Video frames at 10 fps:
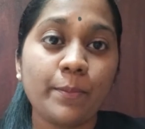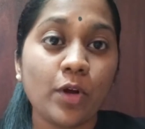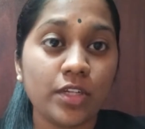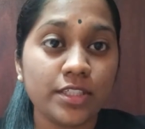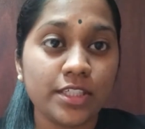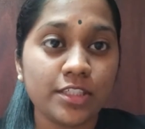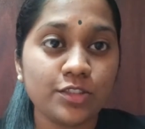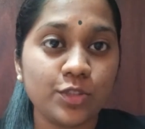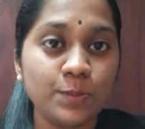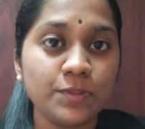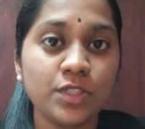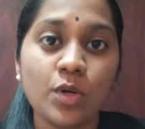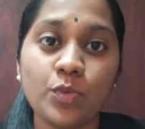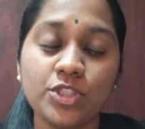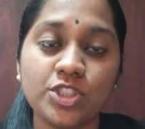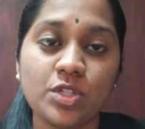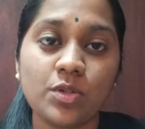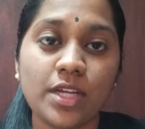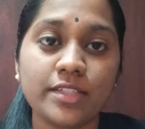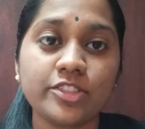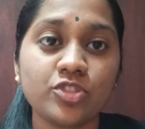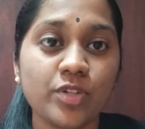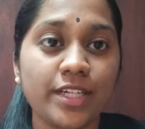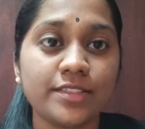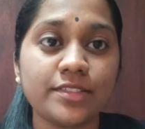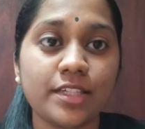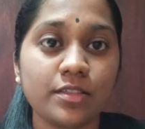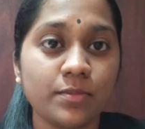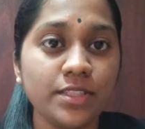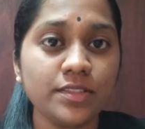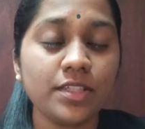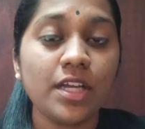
political groups, which known as trade settlements,